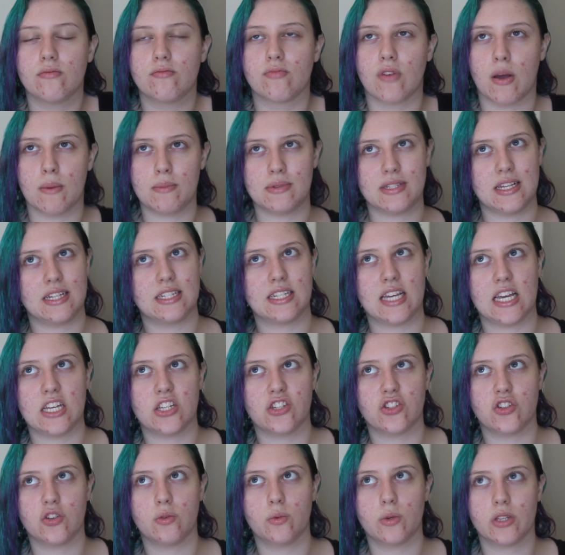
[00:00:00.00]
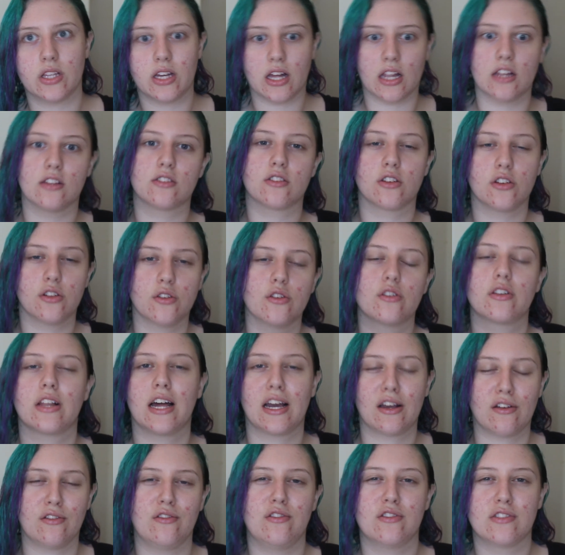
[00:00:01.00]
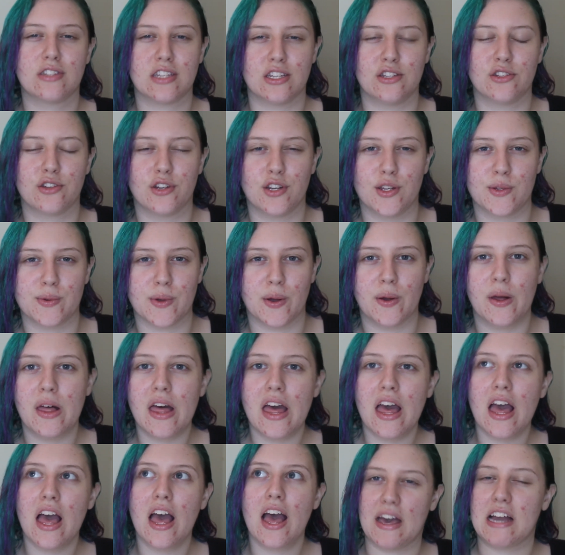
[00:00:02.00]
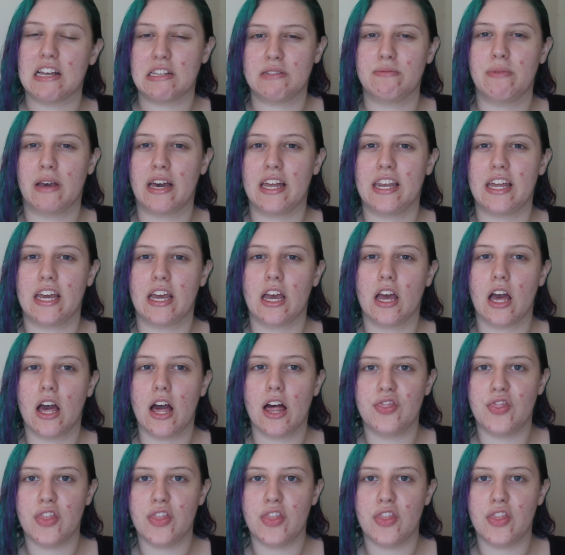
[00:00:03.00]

representation of what the colour's going to look like on your skin tone as well. That's about it.